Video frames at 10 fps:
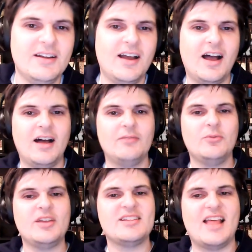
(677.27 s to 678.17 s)
We'll
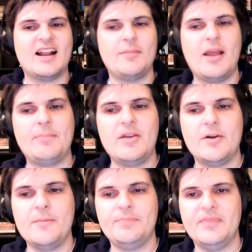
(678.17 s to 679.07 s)
get to that coming up
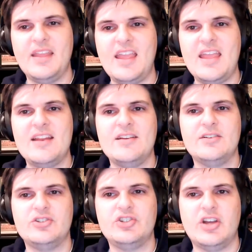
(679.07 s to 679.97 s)
here in
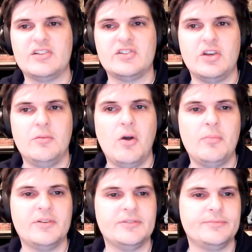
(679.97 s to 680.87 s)
just a moment.